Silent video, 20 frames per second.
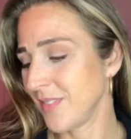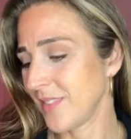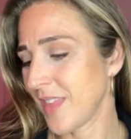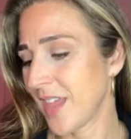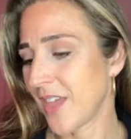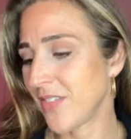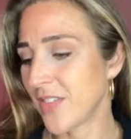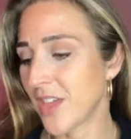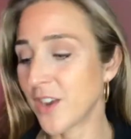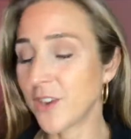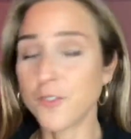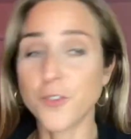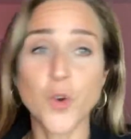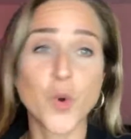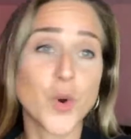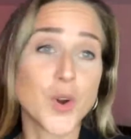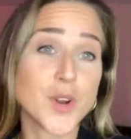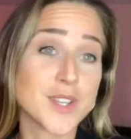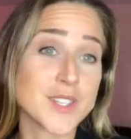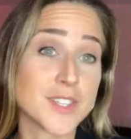and then of
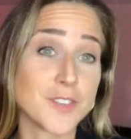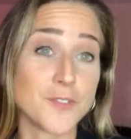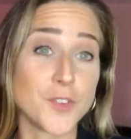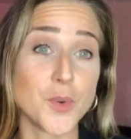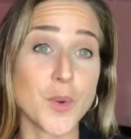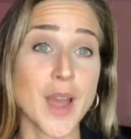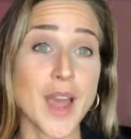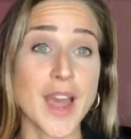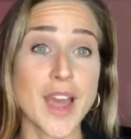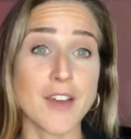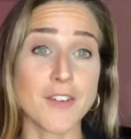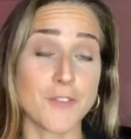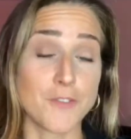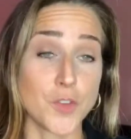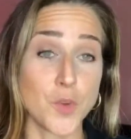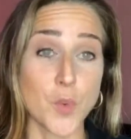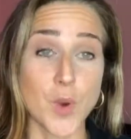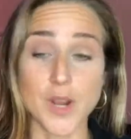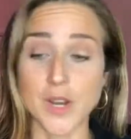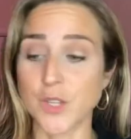course if you
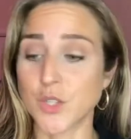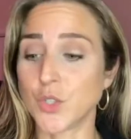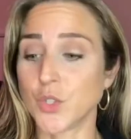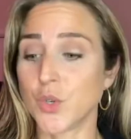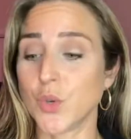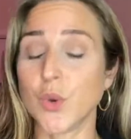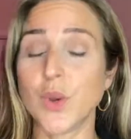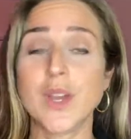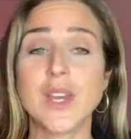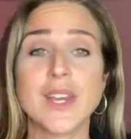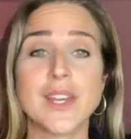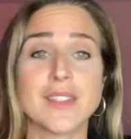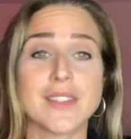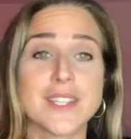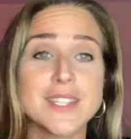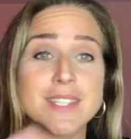want to do the